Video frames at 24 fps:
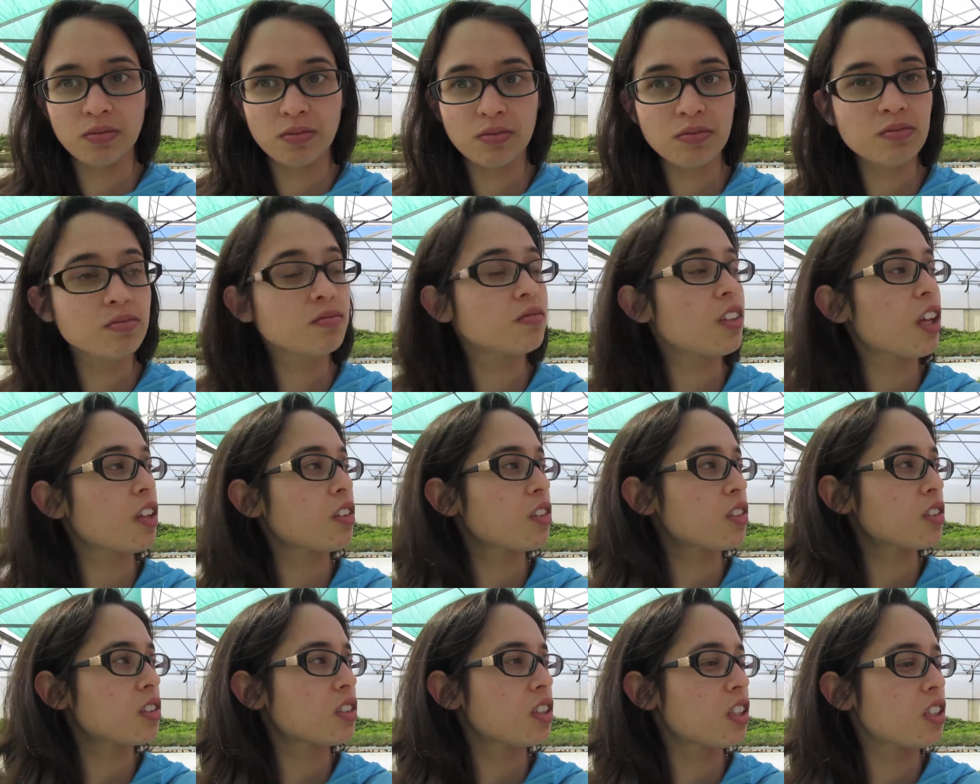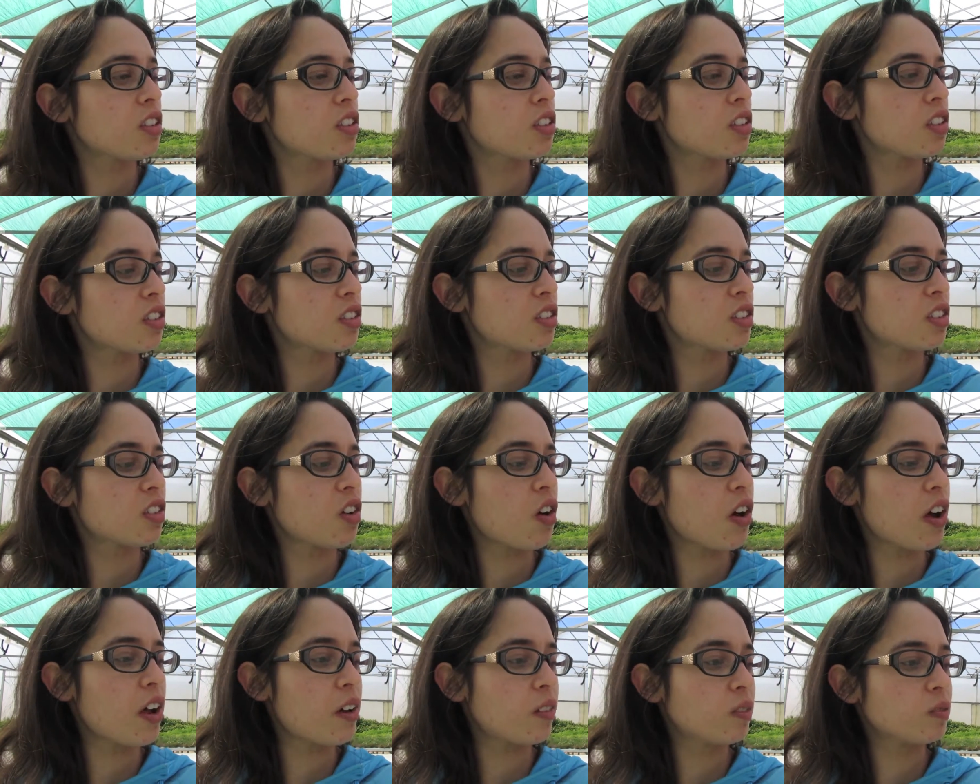Mm, like the scent is
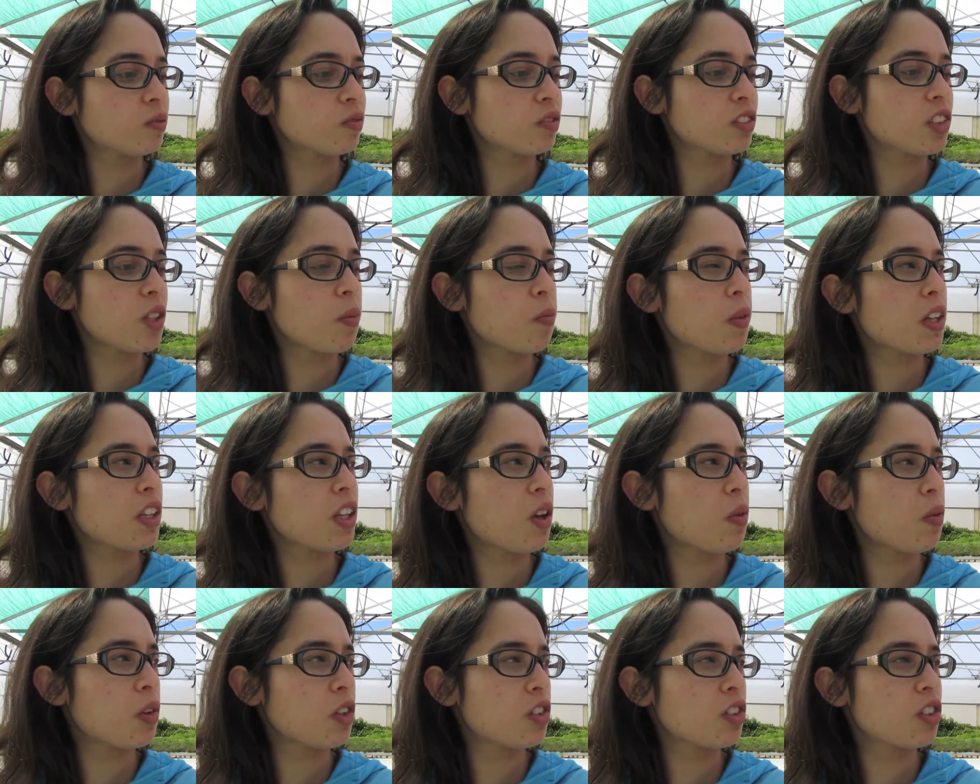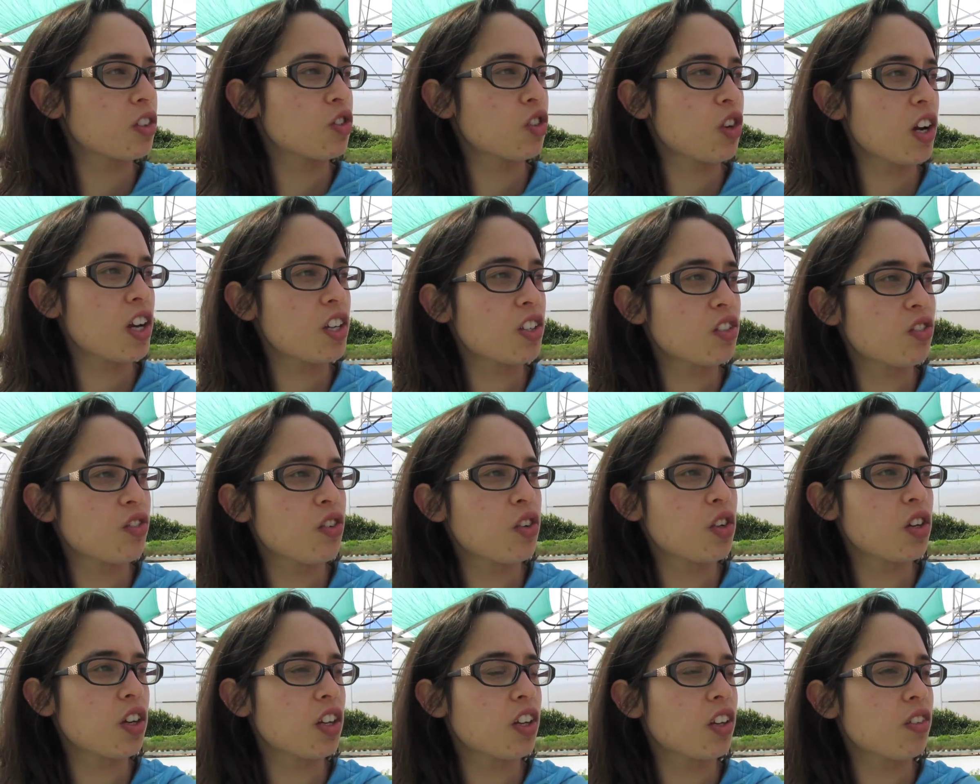quite something that would
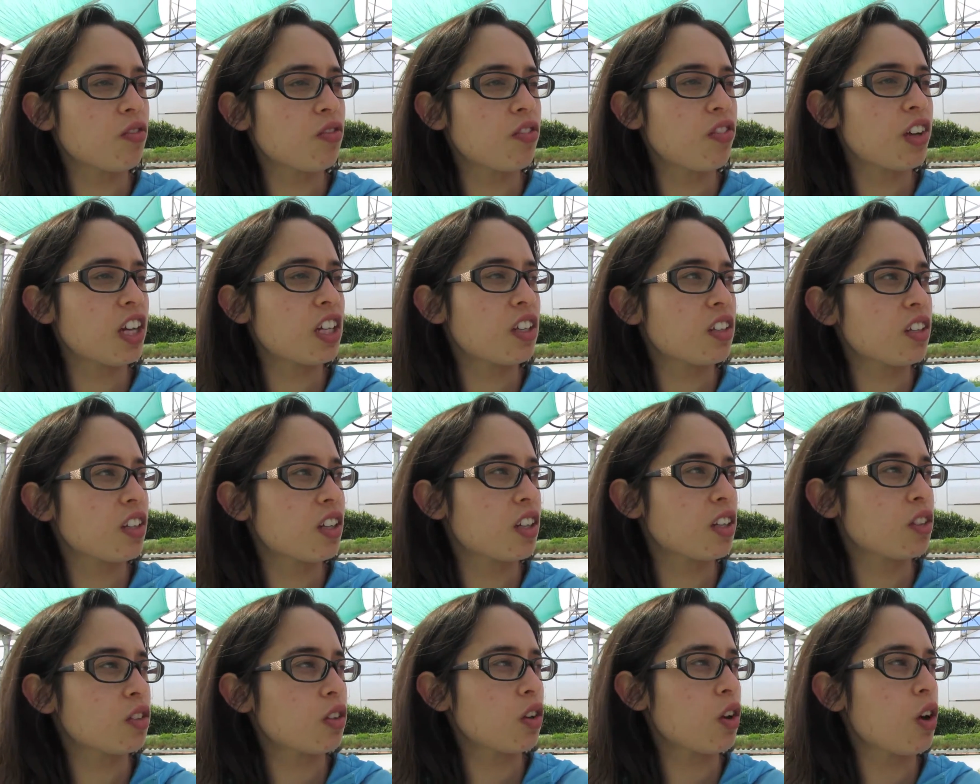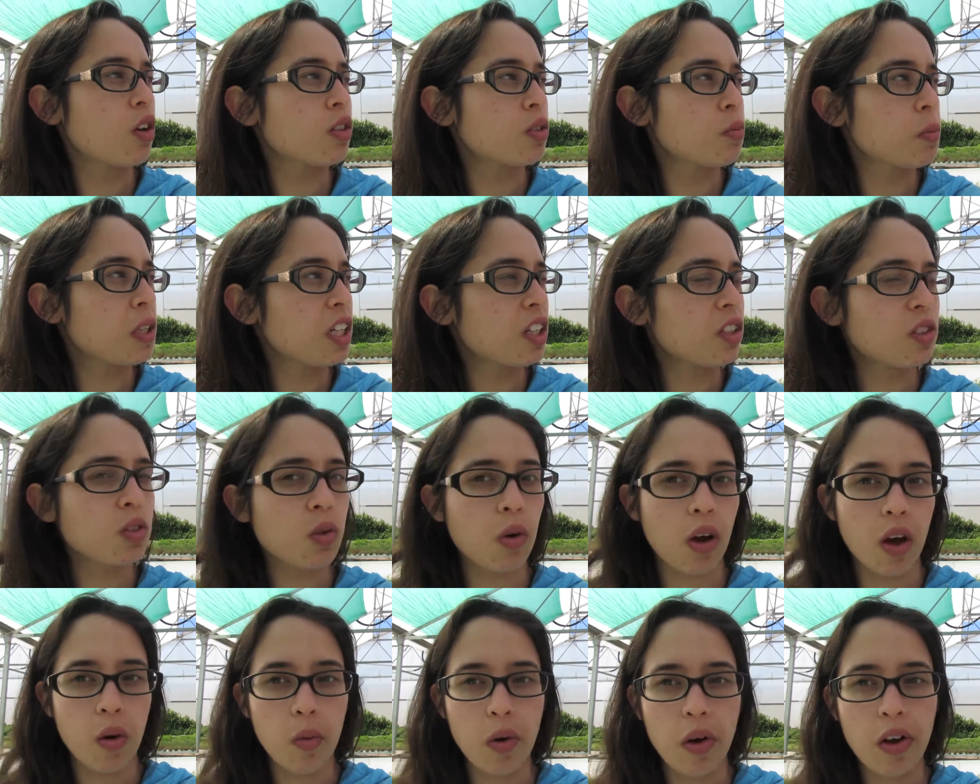transfer to cosmetics
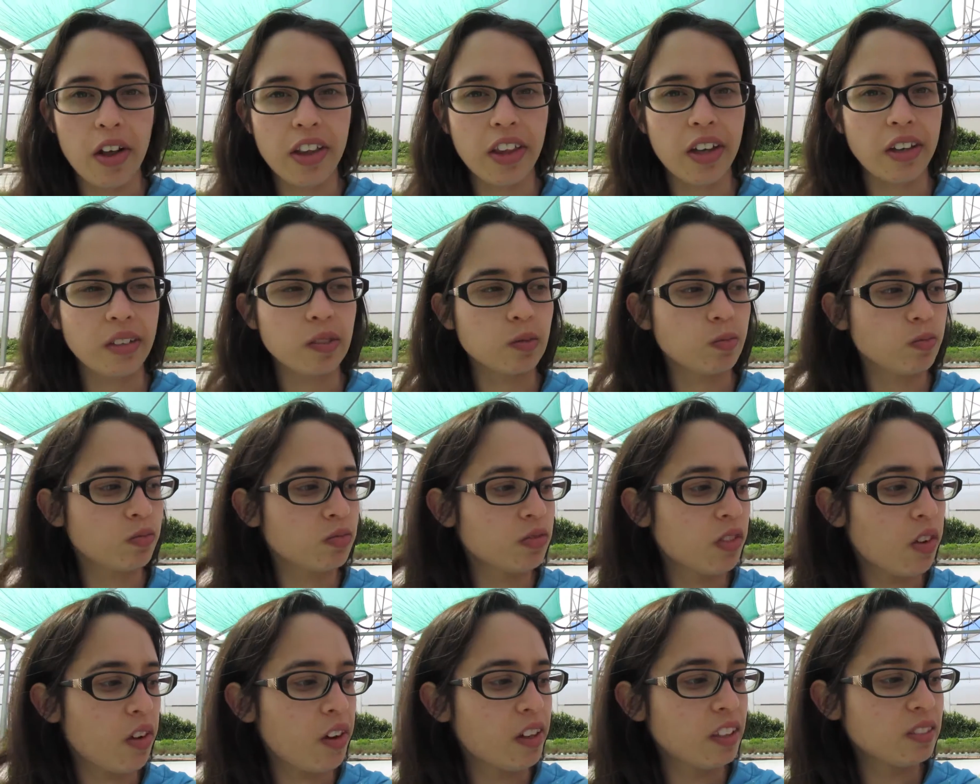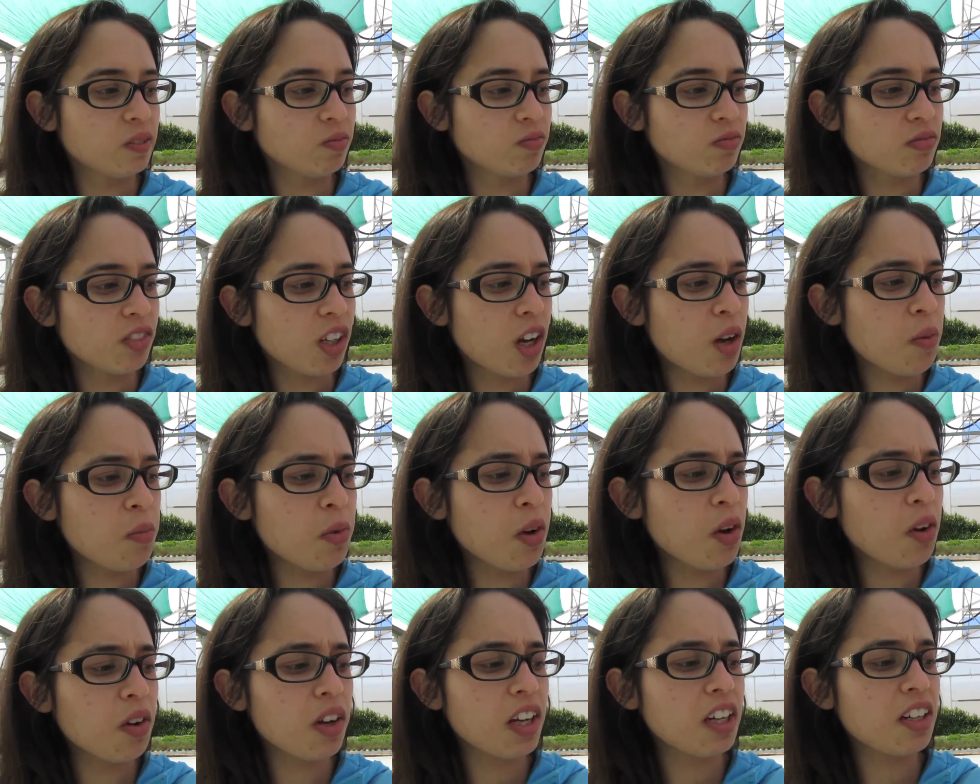quite well, I think. That I'm
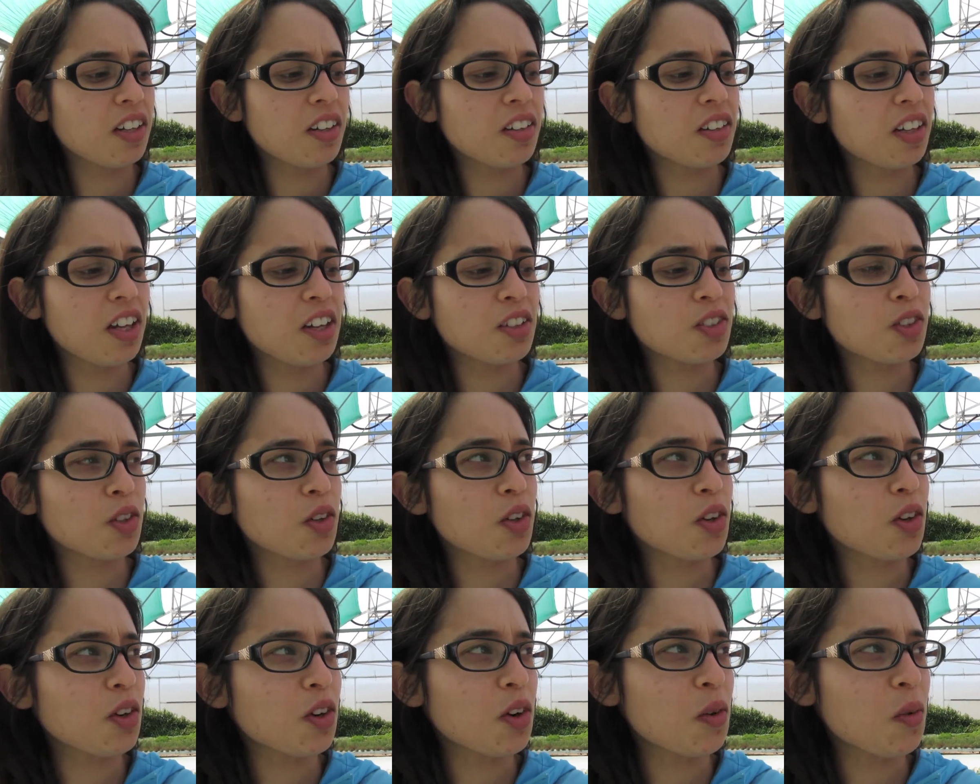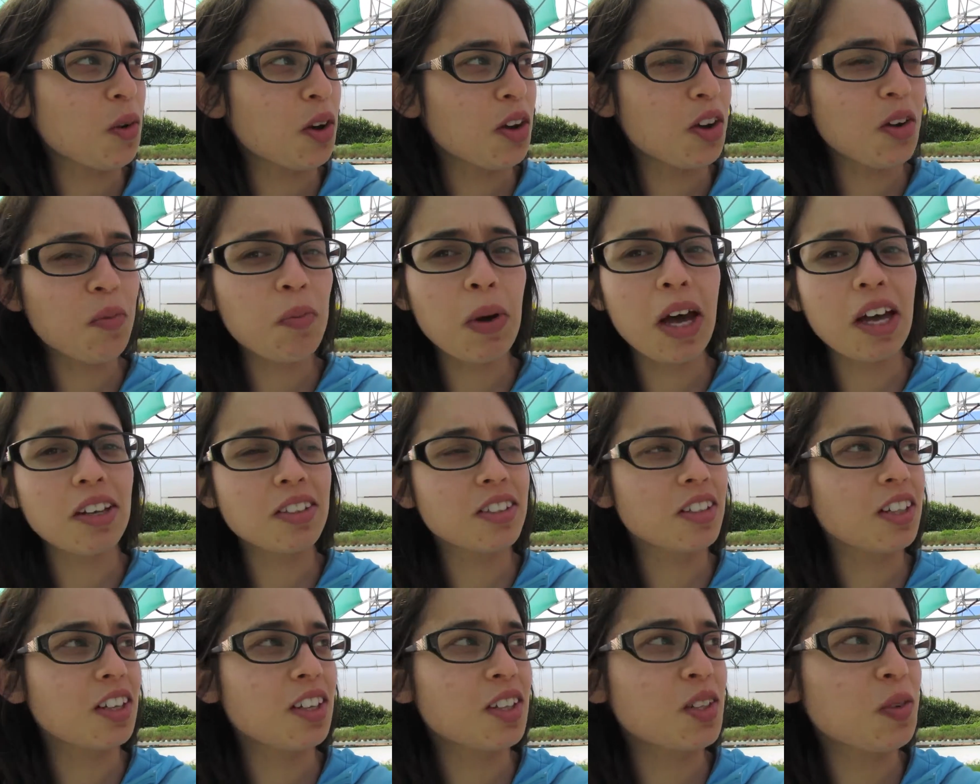not eating that, so I don't know why you're
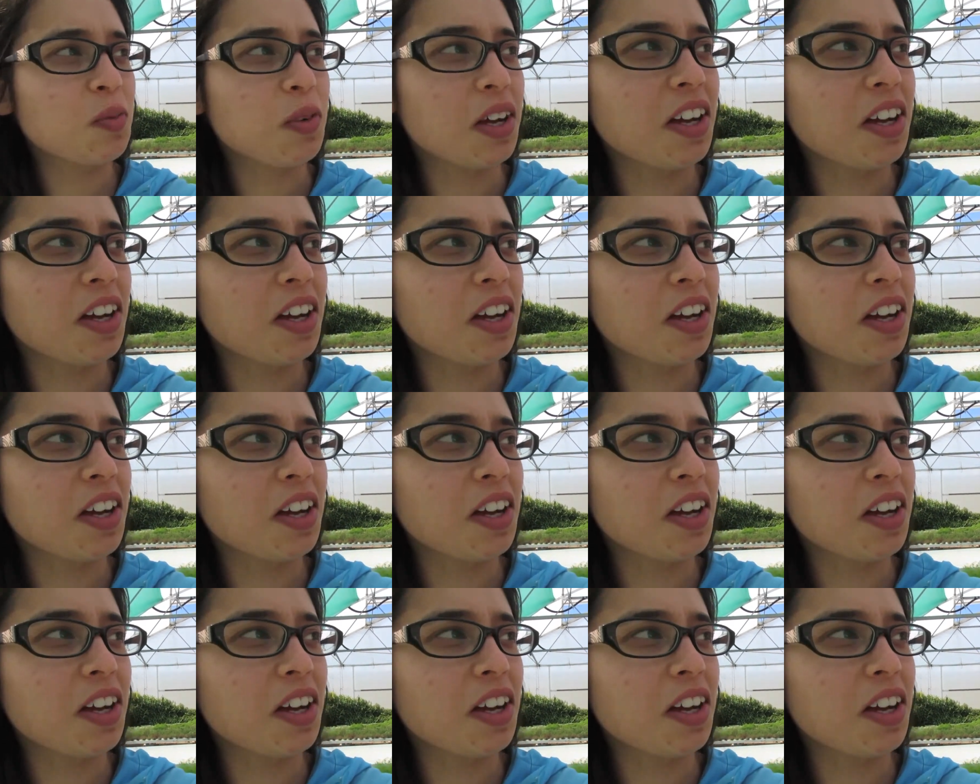passing it to